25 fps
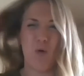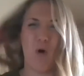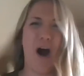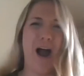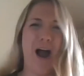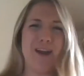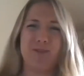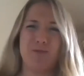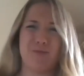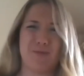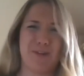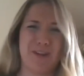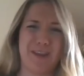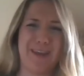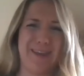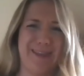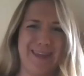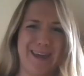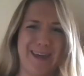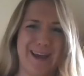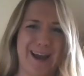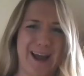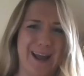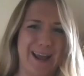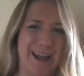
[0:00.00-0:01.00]
I don't really
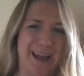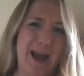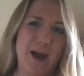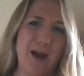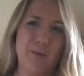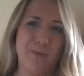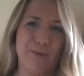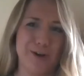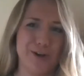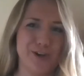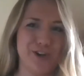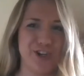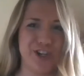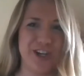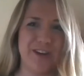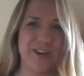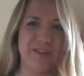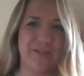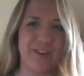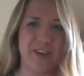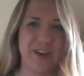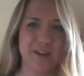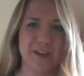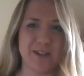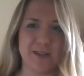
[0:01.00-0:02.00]
think I get what she
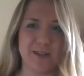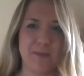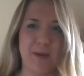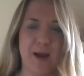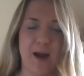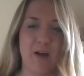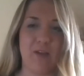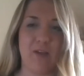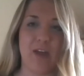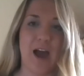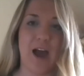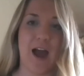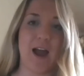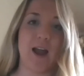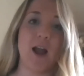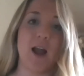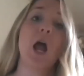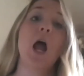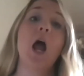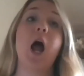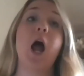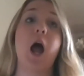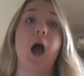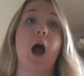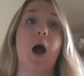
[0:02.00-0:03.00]
feels about that.
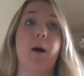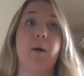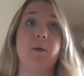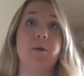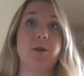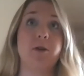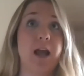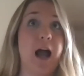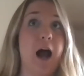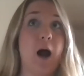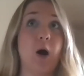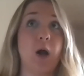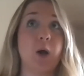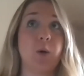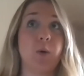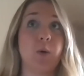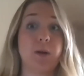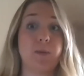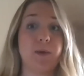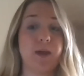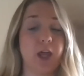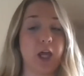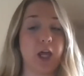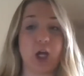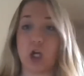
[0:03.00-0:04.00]
Now I want
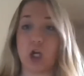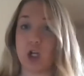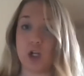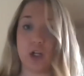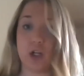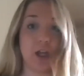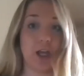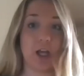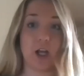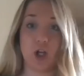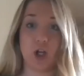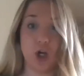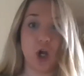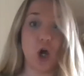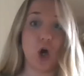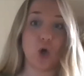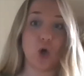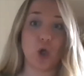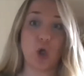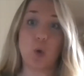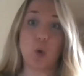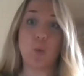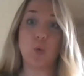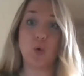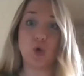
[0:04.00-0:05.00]
to be like, no,
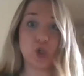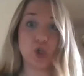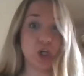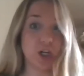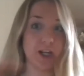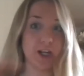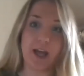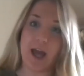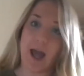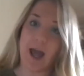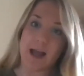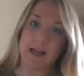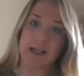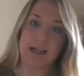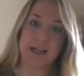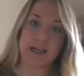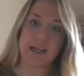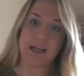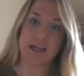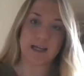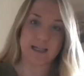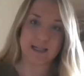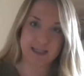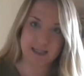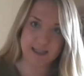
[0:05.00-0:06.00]
you should get
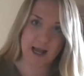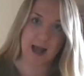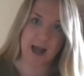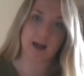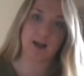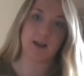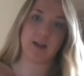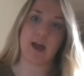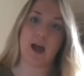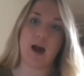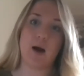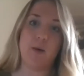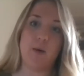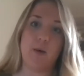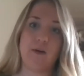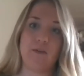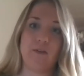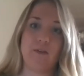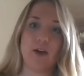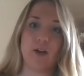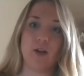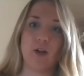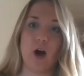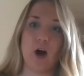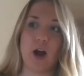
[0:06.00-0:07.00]
exactly how I
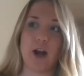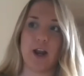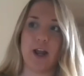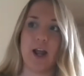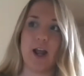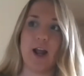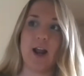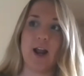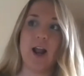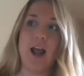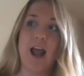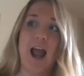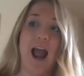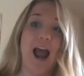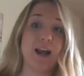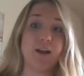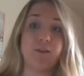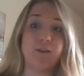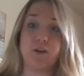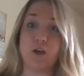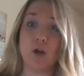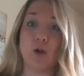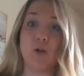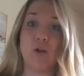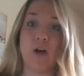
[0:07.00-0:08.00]
feel on it. And
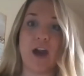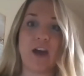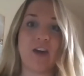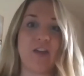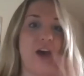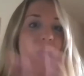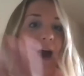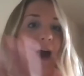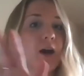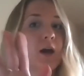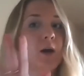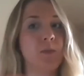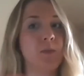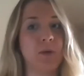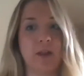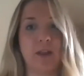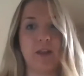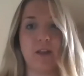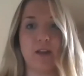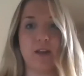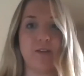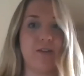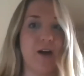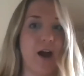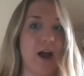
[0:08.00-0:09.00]
if you don't like that,
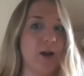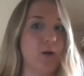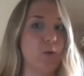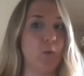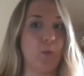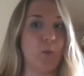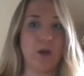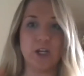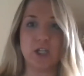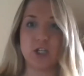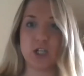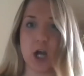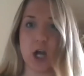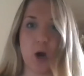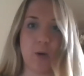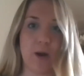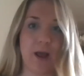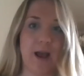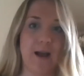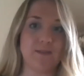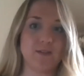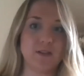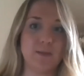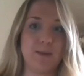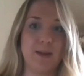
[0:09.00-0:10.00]
completely fine. We don't
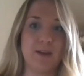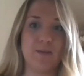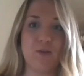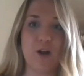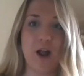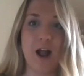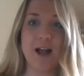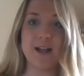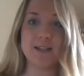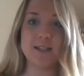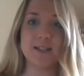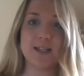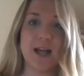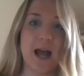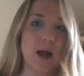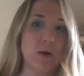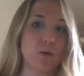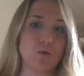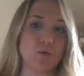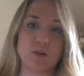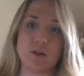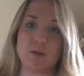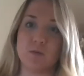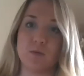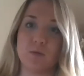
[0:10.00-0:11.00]
have to be friends. I
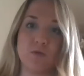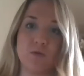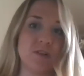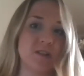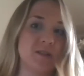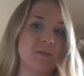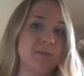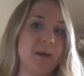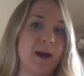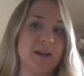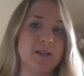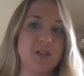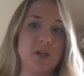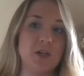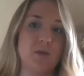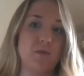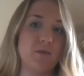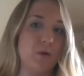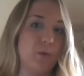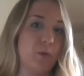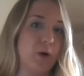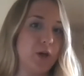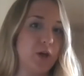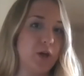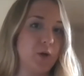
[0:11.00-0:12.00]
would respect you
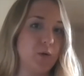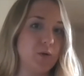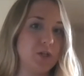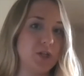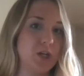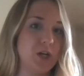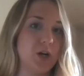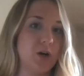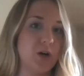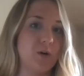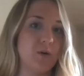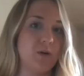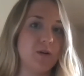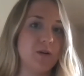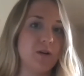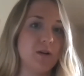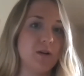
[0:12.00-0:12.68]
for what you do.